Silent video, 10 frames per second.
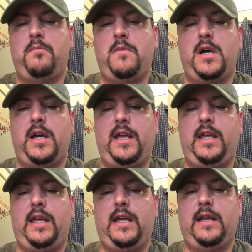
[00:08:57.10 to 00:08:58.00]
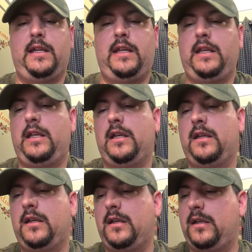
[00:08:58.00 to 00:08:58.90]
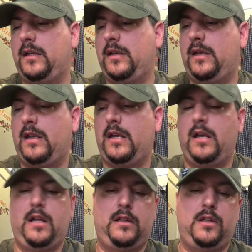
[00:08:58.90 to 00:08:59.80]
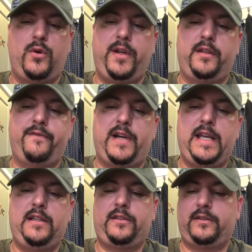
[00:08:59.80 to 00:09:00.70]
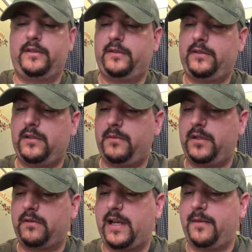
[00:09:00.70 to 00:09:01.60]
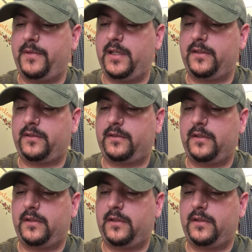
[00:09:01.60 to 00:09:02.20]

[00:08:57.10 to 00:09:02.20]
my handy loading device, so I'm going to grab this